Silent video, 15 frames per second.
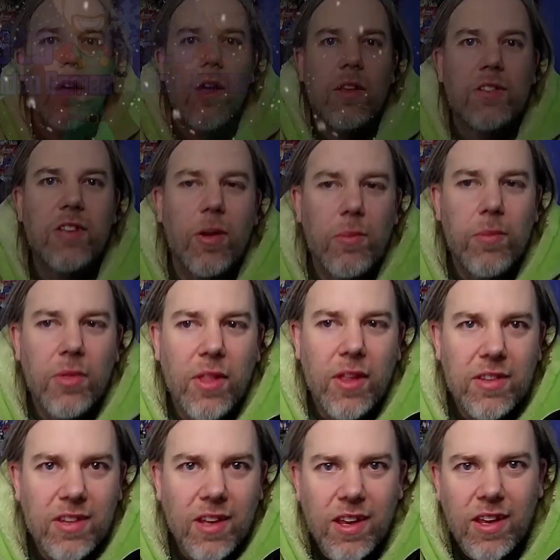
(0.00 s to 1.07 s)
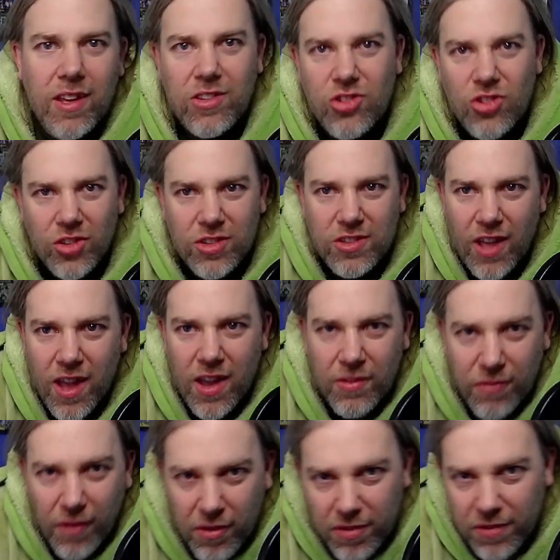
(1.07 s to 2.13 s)
So this is just a
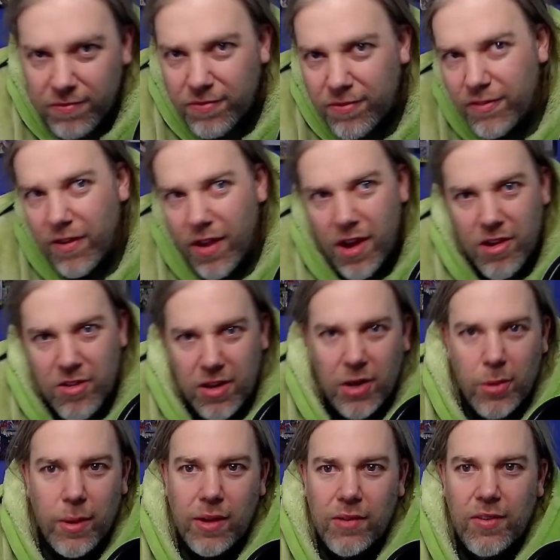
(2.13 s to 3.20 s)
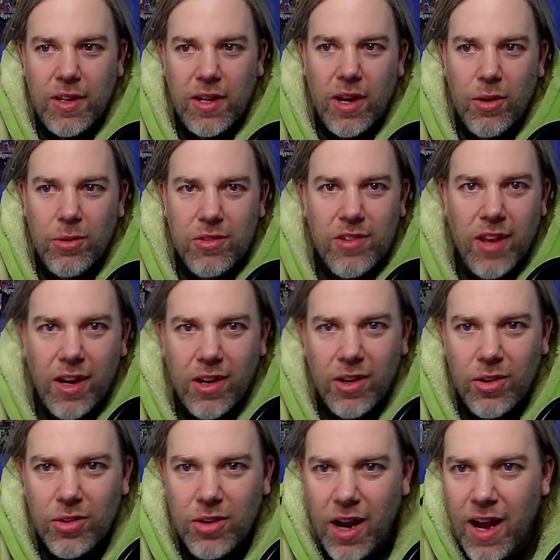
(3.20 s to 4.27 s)
very quick video to take a
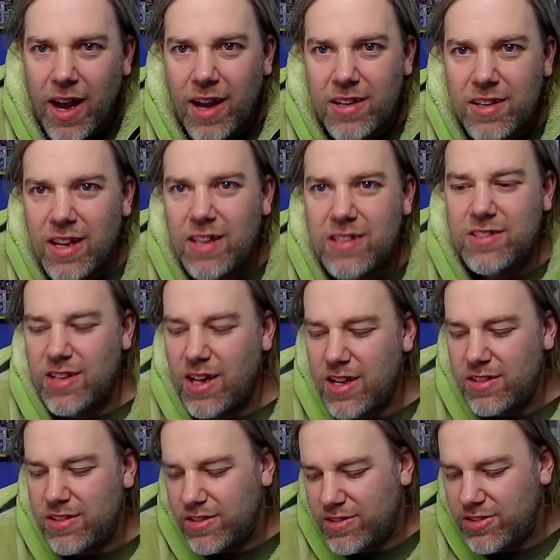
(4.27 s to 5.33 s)
look at yesterday's